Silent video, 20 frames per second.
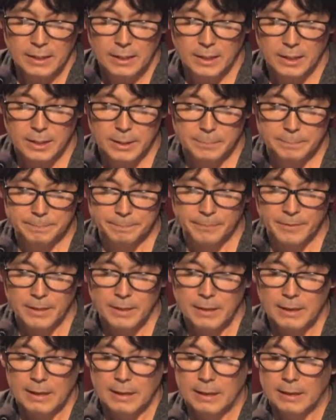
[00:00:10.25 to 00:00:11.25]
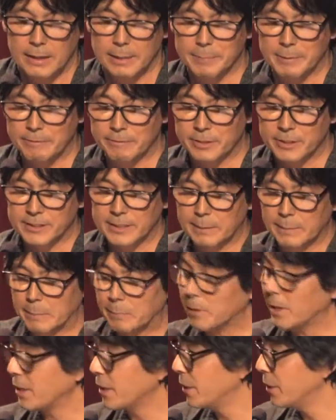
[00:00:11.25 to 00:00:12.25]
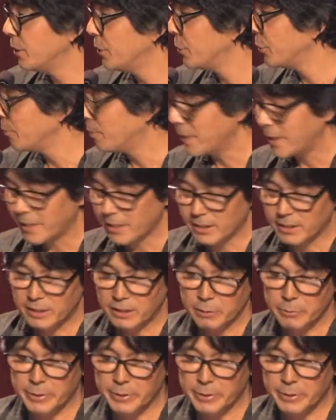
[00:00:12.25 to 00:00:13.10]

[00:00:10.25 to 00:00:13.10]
Let me first say I'm honored to be here